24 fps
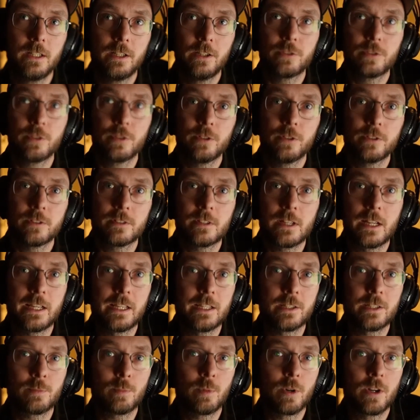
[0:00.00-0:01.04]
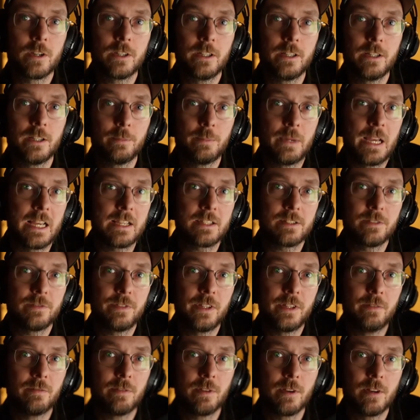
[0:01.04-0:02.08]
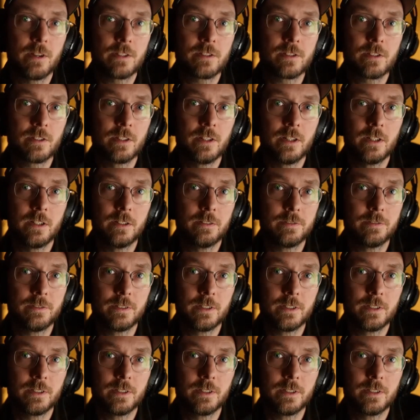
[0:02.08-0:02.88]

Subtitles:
So it's brought in a massive influx of